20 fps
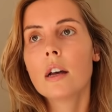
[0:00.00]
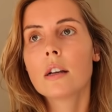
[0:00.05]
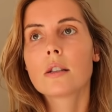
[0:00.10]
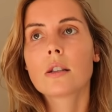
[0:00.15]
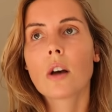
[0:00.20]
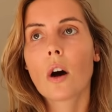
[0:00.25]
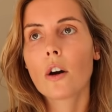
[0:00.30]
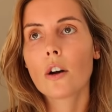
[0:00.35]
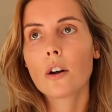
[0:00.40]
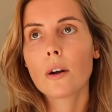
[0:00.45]

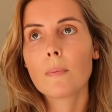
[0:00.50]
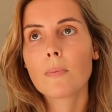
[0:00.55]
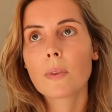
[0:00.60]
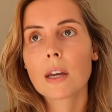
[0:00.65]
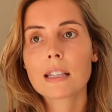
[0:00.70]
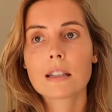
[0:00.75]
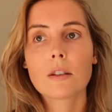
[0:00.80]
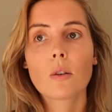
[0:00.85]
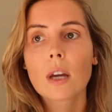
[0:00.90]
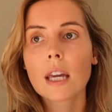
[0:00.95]
So
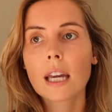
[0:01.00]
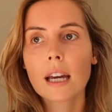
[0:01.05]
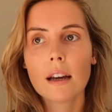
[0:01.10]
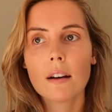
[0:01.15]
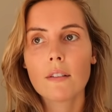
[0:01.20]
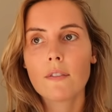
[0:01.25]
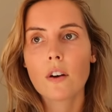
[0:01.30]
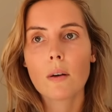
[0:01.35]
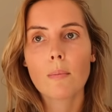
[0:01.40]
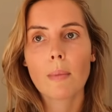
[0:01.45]
it's looking
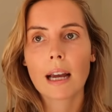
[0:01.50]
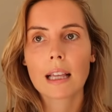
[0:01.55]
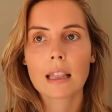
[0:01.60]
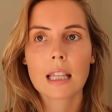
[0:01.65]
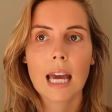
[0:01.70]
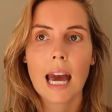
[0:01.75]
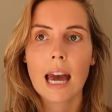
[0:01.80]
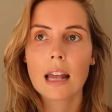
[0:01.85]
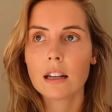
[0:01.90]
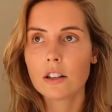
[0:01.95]
at it from like
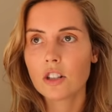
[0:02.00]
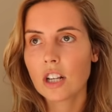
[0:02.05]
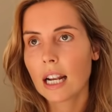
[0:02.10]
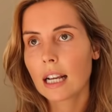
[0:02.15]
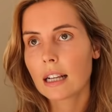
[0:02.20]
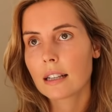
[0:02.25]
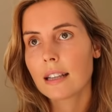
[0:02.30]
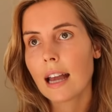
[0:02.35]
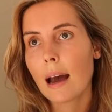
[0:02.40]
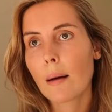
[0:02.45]
the
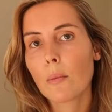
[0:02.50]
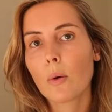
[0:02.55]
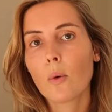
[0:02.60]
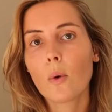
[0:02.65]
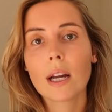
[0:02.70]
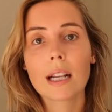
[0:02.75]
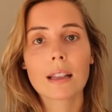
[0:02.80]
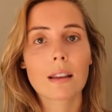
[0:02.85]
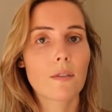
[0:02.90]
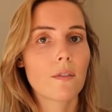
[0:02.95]
energetic
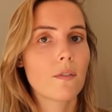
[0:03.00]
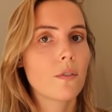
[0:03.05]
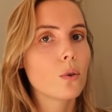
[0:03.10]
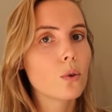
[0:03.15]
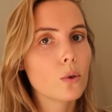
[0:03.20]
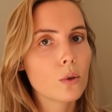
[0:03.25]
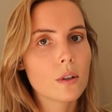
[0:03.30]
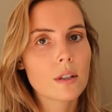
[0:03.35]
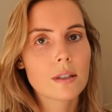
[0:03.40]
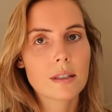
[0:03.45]
standpoint, the
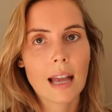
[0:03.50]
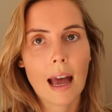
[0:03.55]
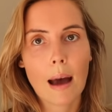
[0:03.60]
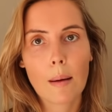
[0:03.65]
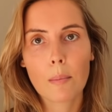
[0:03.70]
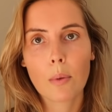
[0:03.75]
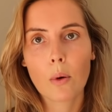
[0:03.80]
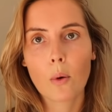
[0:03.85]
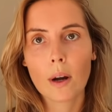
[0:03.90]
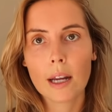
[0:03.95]
food
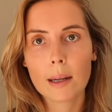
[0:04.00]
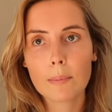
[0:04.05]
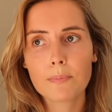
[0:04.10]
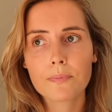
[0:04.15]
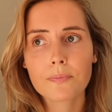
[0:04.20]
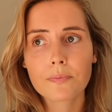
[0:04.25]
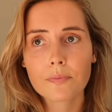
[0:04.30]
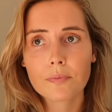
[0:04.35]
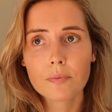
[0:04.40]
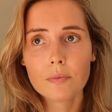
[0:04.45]

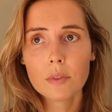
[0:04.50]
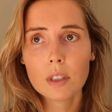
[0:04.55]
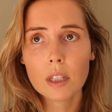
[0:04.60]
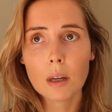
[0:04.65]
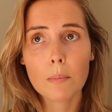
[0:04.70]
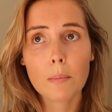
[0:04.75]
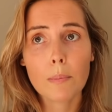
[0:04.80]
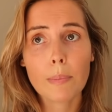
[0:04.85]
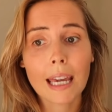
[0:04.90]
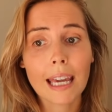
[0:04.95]
standpoint,
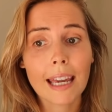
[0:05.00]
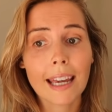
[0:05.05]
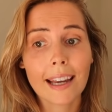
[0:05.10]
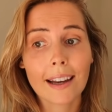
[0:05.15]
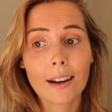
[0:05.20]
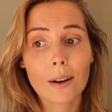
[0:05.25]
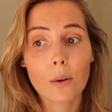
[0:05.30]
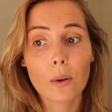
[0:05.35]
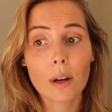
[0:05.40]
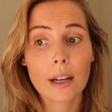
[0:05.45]

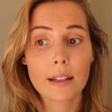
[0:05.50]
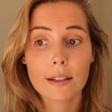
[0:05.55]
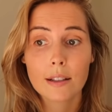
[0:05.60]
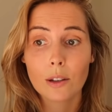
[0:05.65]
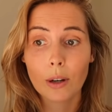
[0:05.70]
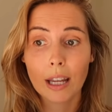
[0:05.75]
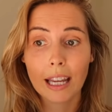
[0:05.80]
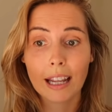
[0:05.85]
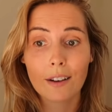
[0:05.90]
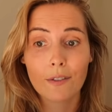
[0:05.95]
being it's
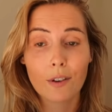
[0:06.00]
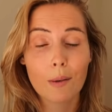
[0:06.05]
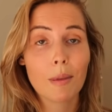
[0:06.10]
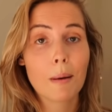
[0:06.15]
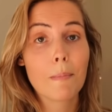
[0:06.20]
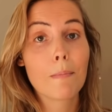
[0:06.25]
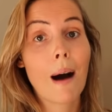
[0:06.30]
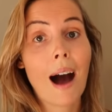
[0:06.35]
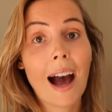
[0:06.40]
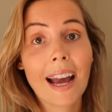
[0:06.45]
looking at it from
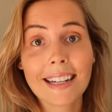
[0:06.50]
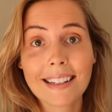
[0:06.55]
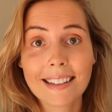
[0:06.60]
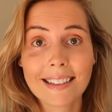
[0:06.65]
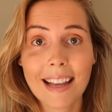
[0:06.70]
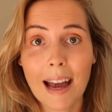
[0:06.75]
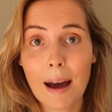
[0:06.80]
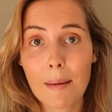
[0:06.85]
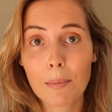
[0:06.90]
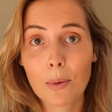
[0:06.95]
the mind
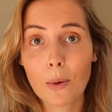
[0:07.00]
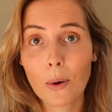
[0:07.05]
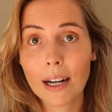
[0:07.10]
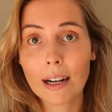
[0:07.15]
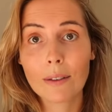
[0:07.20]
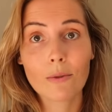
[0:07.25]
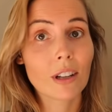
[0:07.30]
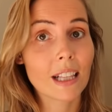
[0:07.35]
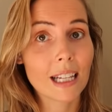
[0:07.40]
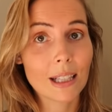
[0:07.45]

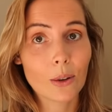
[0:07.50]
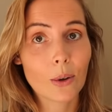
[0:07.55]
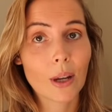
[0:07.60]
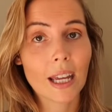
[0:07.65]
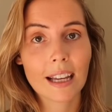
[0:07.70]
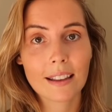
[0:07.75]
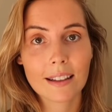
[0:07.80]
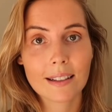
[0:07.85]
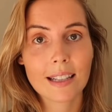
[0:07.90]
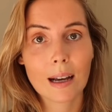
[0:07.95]
standpoint and really
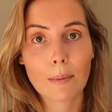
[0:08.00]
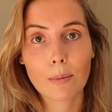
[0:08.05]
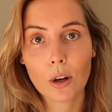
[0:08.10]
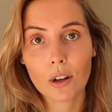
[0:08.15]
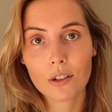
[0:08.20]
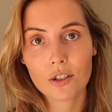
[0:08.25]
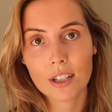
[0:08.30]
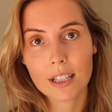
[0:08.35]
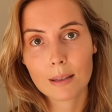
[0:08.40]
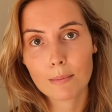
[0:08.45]
looking at the
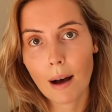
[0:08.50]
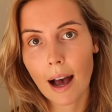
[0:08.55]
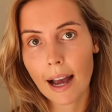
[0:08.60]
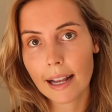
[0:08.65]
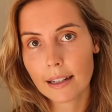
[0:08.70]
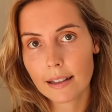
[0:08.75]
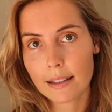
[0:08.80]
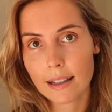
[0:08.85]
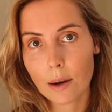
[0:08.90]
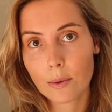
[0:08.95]
subconscious
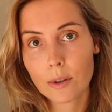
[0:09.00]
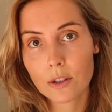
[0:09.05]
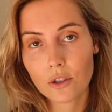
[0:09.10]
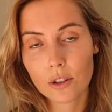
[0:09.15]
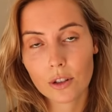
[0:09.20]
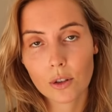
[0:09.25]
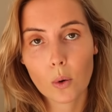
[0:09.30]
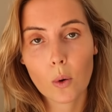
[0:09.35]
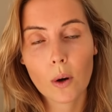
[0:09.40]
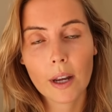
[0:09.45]
mind as I was
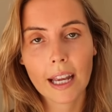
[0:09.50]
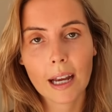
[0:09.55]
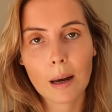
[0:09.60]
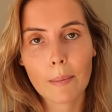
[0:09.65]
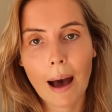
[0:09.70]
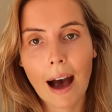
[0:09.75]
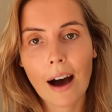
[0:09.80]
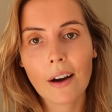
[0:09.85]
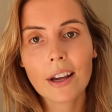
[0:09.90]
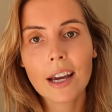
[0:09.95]
just talking
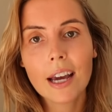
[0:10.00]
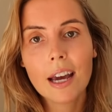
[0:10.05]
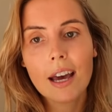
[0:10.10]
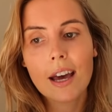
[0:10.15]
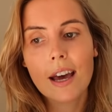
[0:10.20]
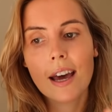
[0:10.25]
about